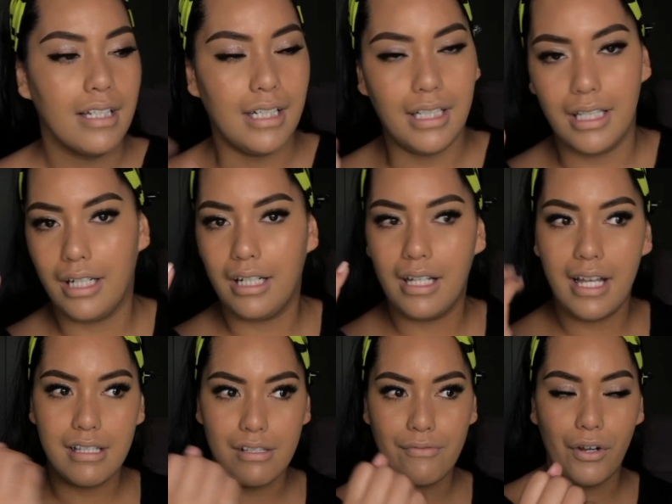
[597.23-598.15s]

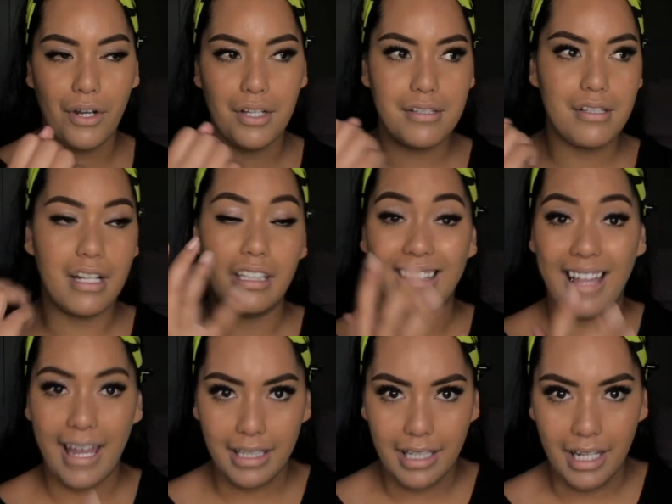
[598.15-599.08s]
as far as
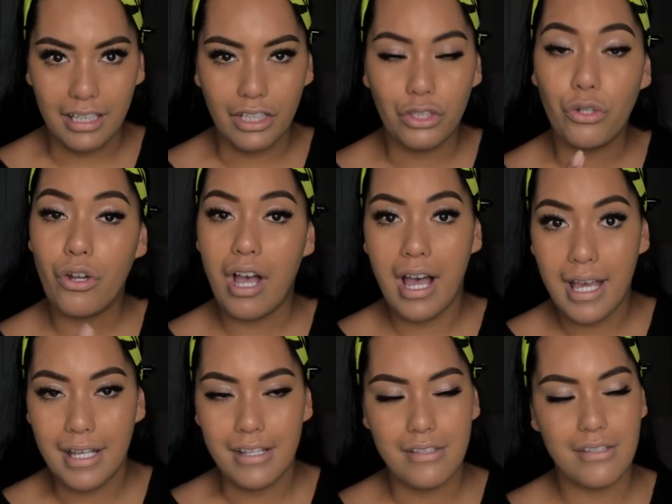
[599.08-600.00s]
lining your
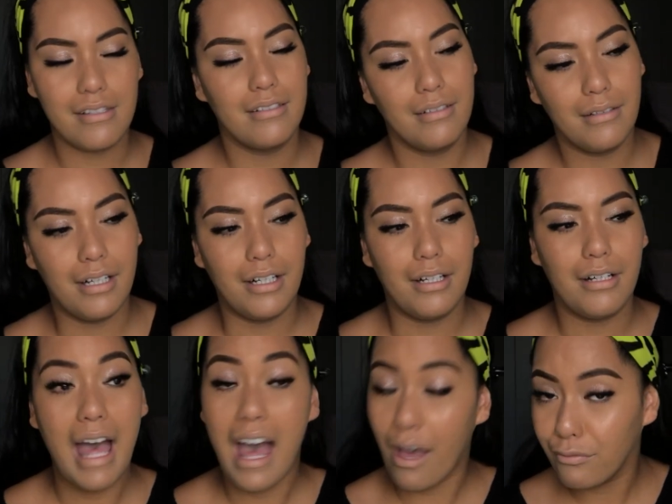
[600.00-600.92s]
eyes
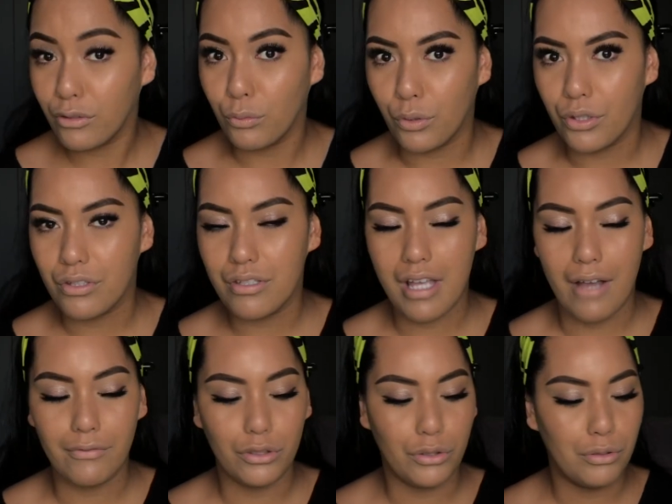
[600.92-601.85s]
afterwards,
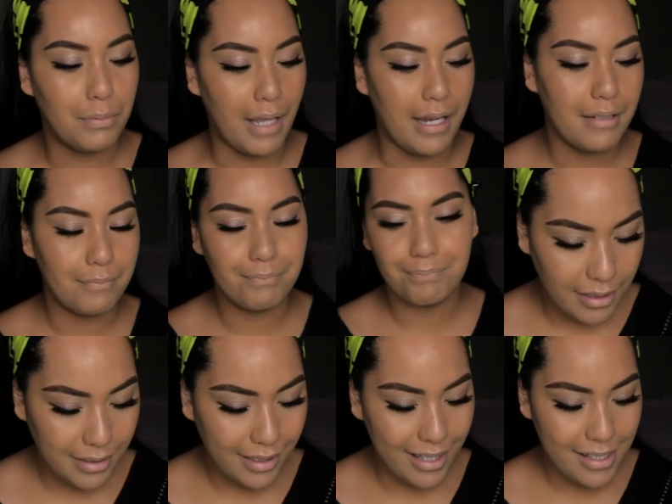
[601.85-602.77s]
after you apply it.
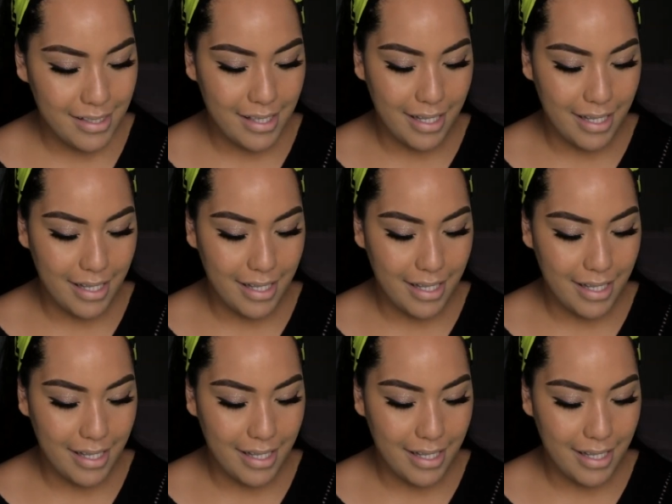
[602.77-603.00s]
Kiss